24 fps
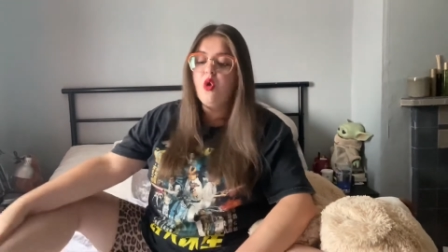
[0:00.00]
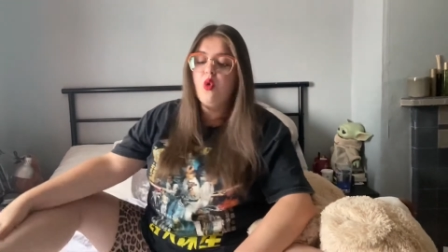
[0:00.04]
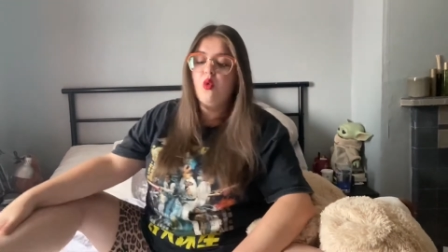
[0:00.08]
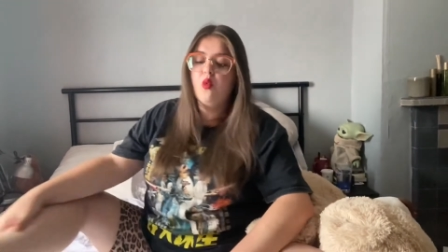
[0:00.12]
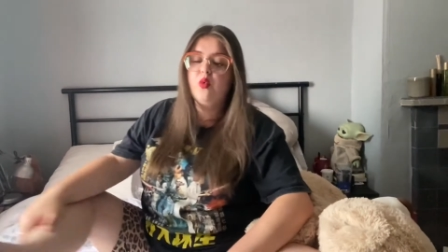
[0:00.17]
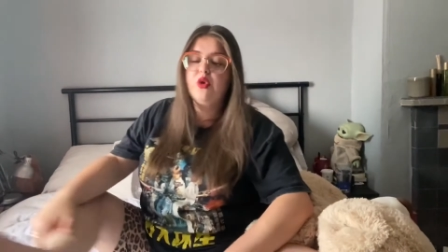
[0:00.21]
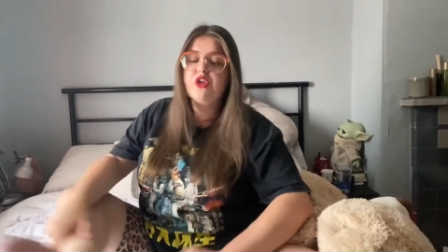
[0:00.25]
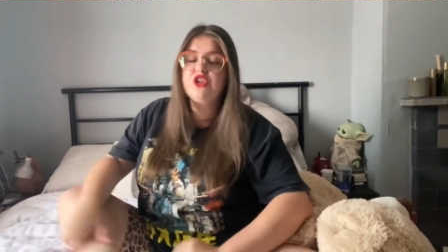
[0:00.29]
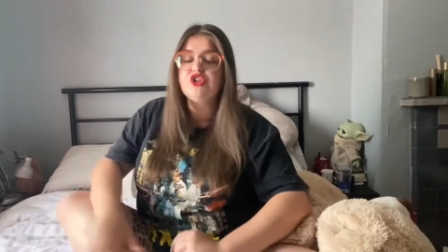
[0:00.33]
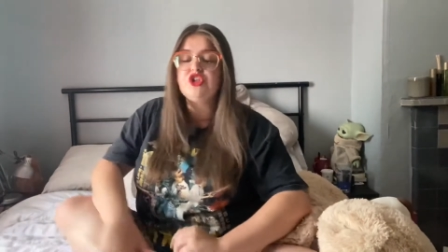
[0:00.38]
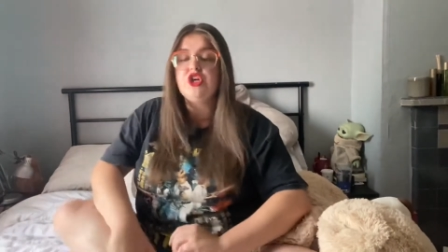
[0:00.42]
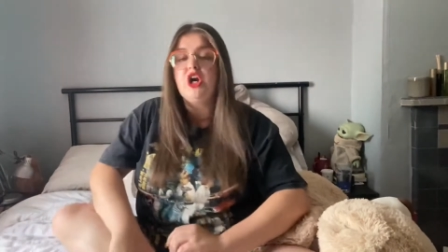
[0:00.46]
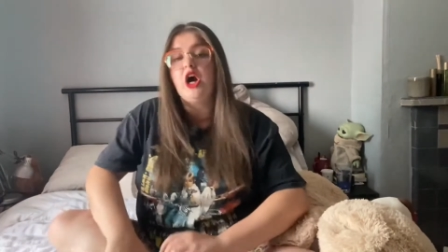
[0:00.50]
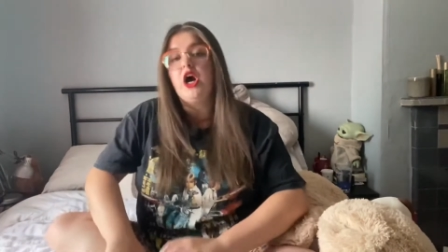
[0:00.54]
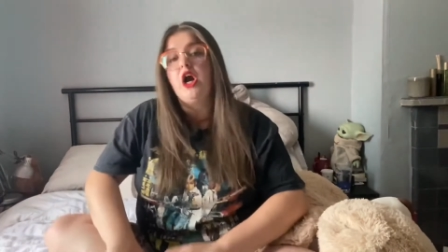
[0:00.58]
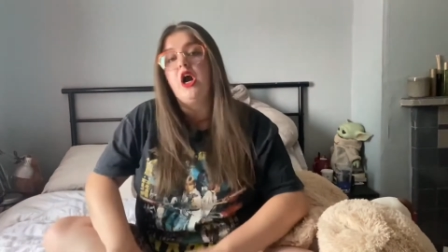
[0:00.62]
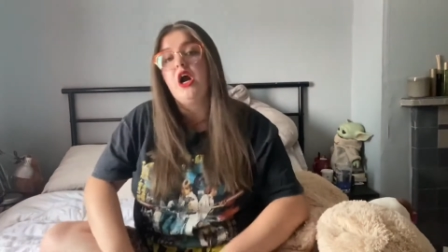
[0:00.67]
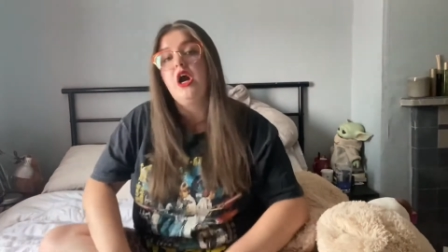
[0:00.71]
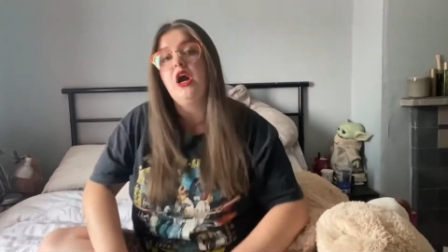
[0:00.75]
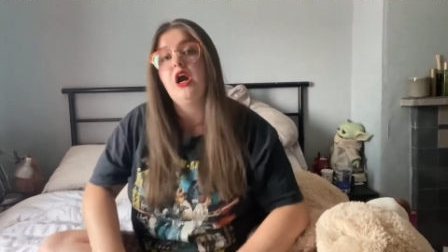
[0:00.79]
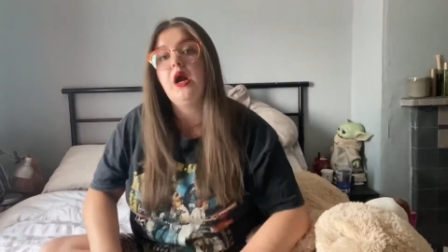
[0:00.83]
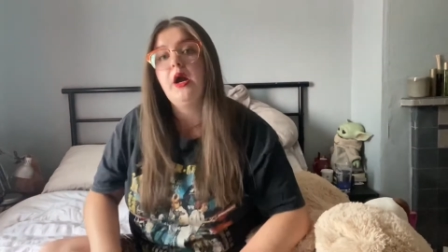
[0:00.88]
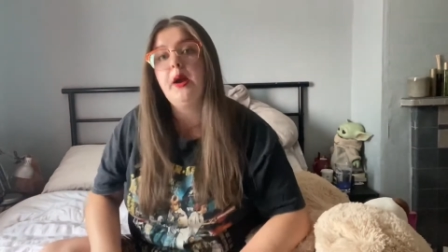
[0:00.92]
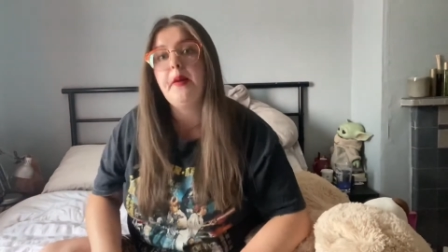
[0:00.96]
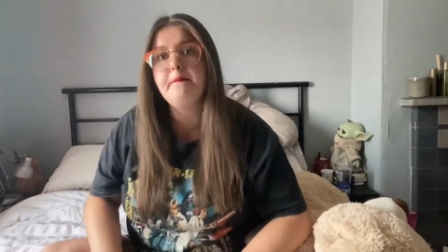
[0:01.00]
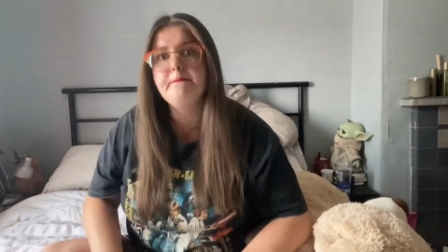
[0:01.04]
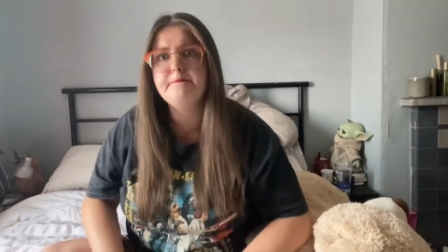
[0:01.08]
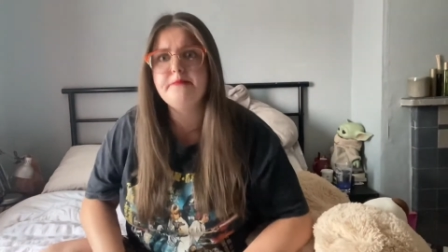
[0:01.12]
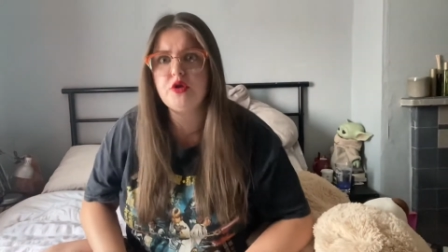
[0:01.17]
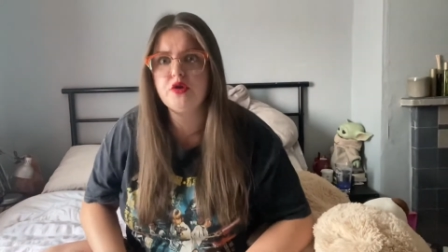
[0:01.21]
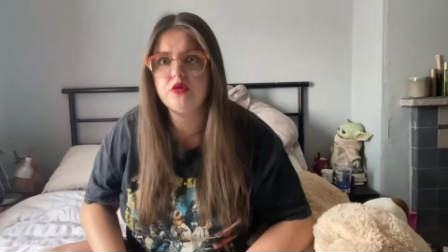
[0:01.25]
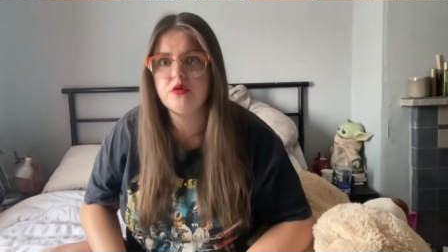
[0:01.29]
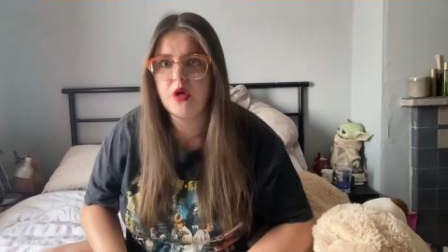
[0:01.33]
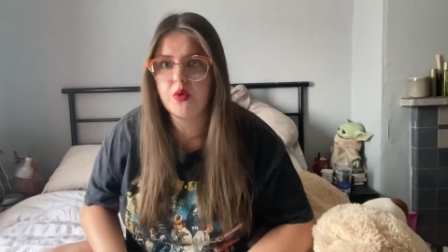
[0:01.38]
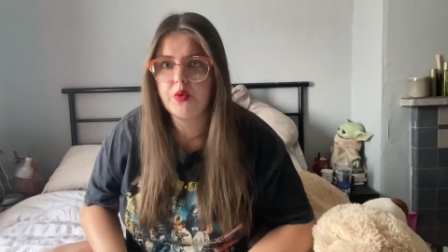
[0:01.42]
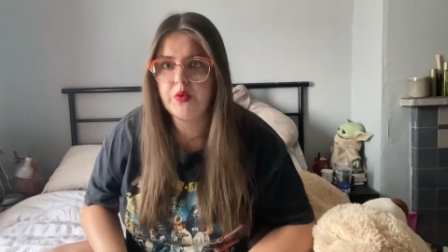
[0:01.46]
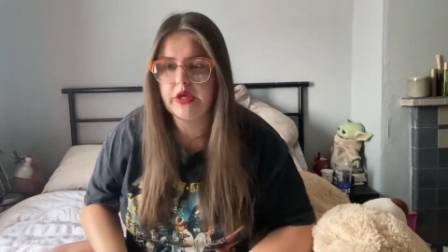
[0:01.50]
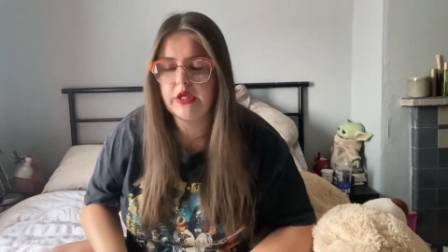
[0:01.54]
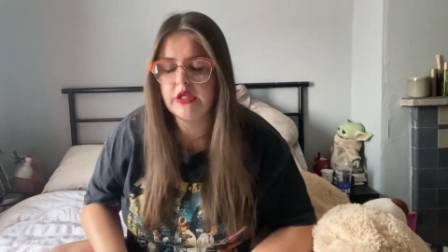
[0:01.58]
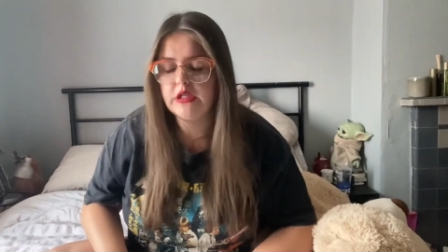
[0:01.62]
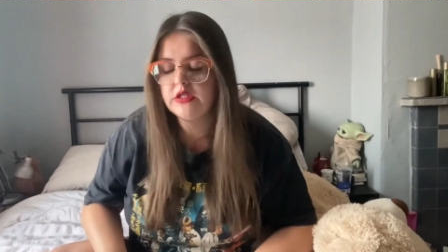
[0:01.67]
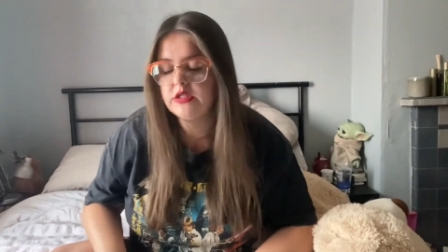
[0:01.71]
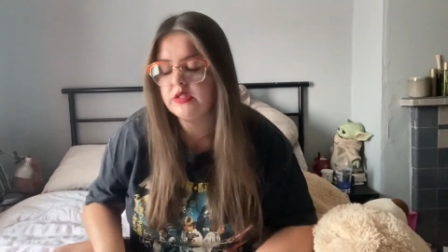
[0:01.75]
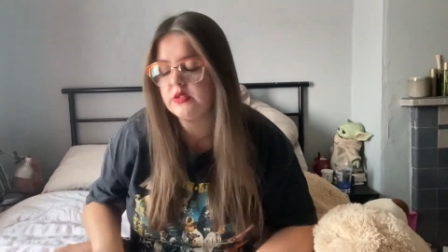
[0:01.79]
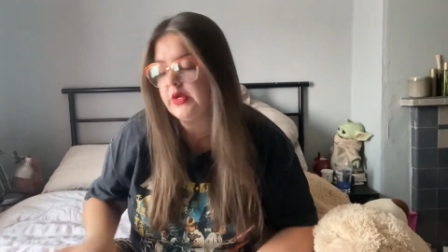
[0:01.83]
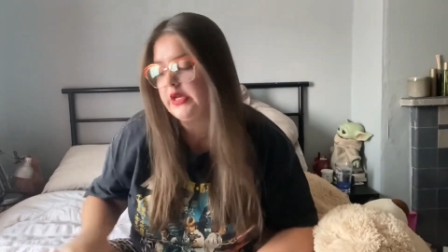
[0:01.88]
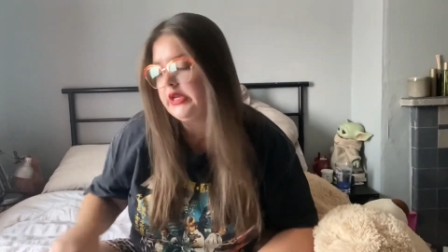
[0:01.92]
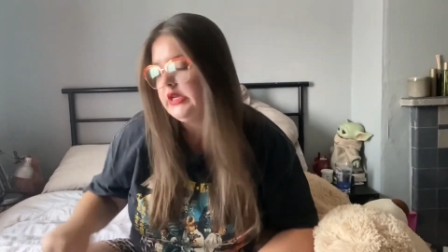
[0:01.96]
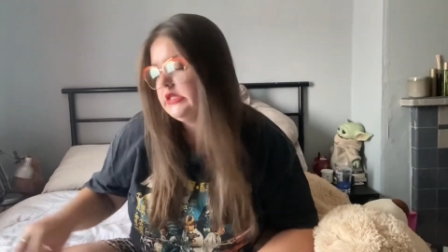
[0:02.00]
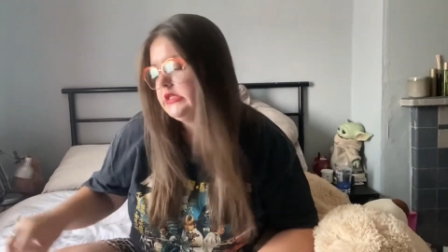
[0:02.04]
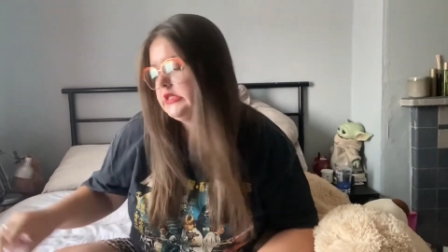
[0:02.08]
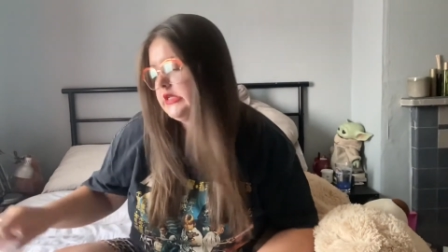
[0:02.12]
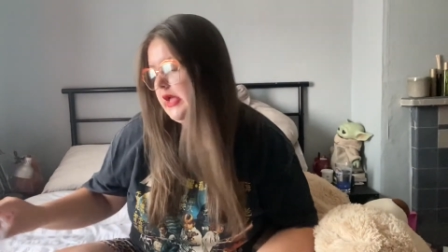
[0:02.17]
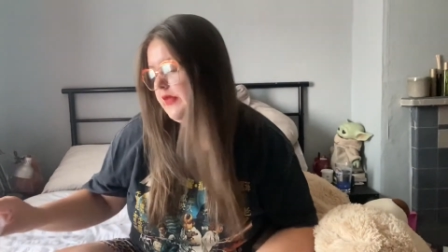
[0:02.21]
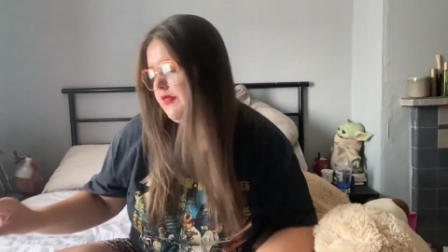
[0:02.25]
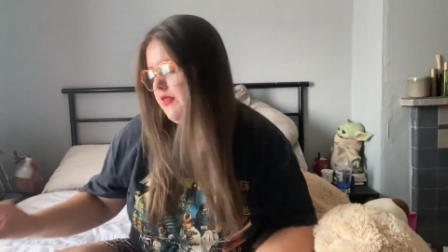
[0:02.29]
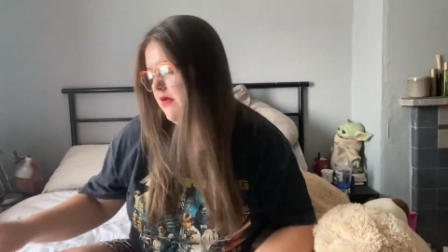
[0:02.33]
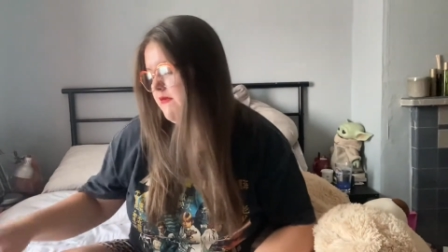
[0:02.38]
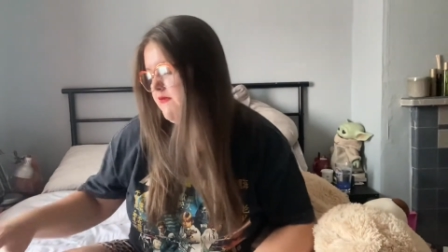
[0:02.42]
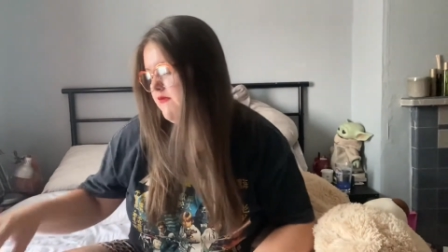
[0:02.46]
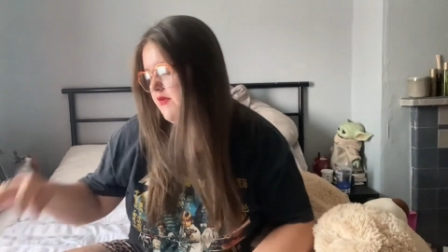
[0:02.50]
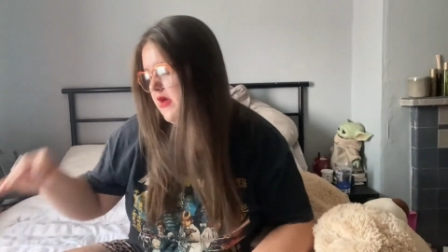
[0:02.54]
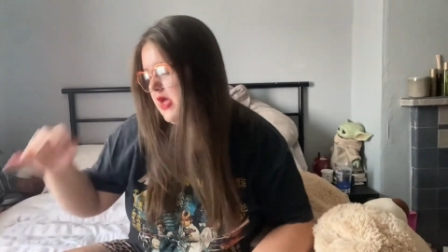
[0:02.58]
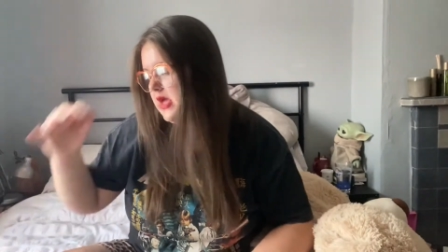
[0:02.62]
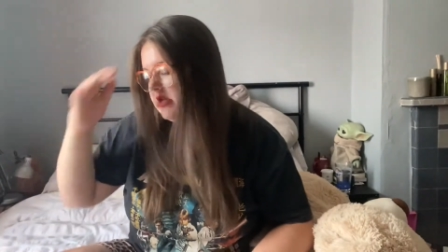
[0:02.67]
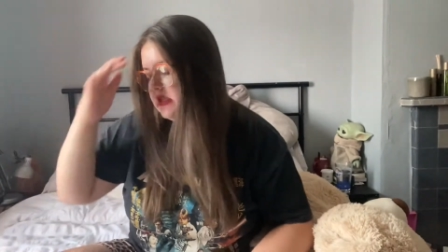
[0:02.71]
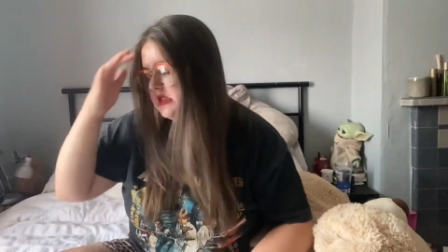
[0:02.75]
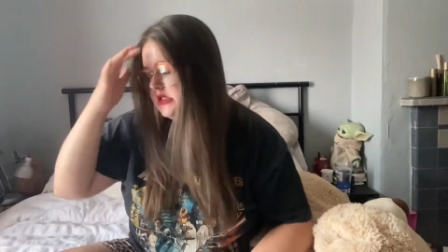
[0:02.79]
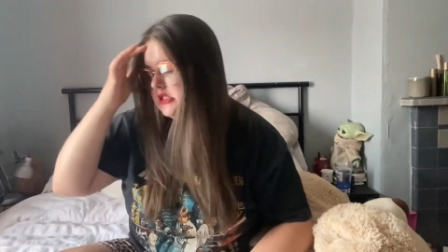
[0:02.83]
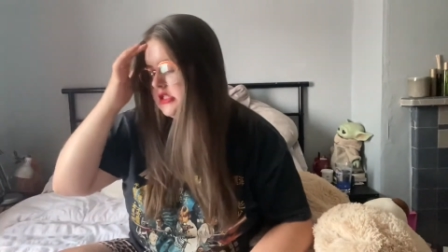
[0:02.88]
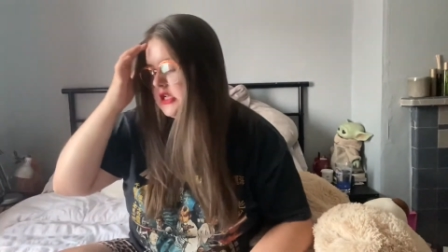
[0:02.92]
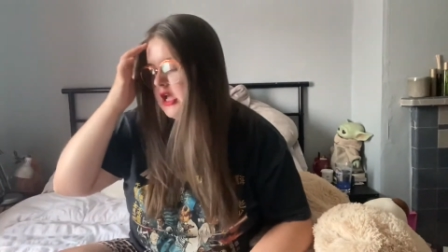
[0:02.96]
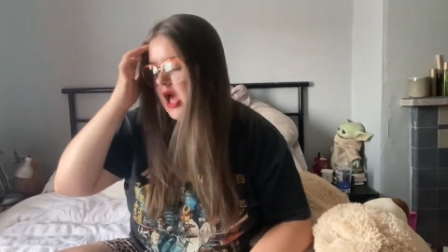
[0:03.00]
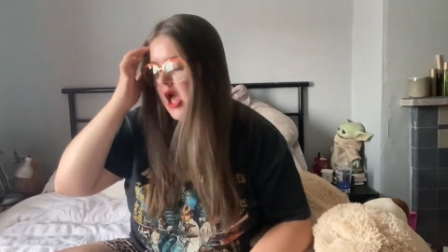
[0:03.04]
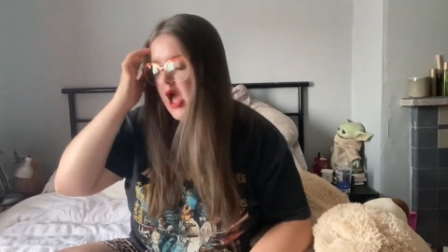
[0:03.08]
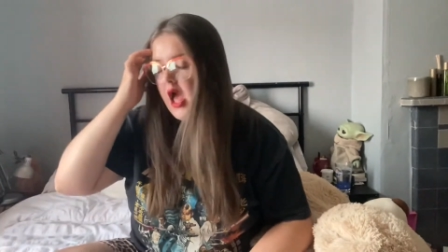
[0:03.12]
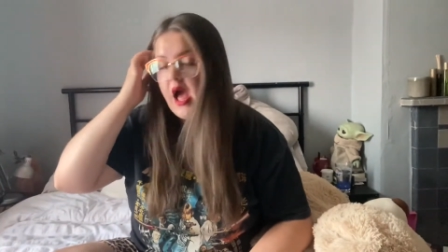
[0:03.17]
which are broken, so I need to get them fixed.